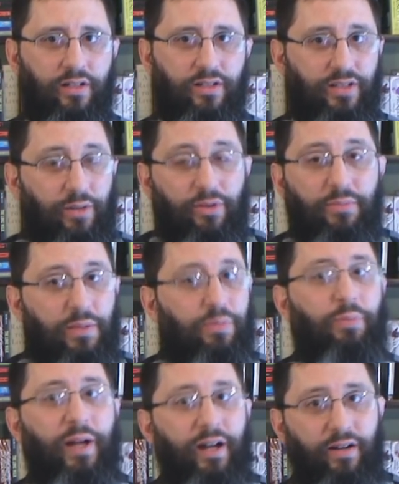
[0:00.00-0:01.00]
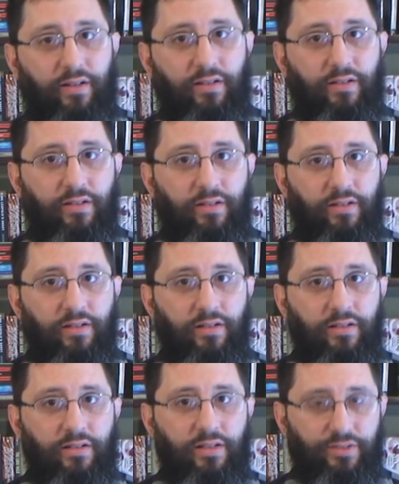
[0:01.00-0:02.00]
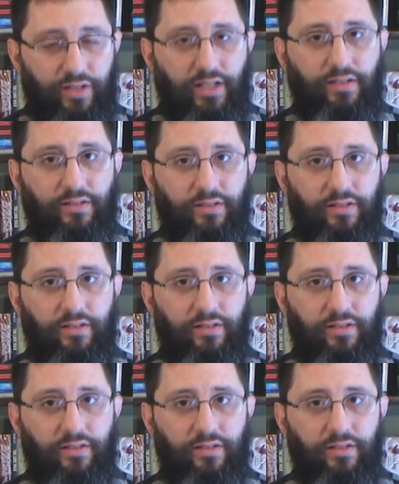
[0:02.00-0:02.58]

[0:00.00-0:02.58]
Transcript: because I want to be prepared. You see?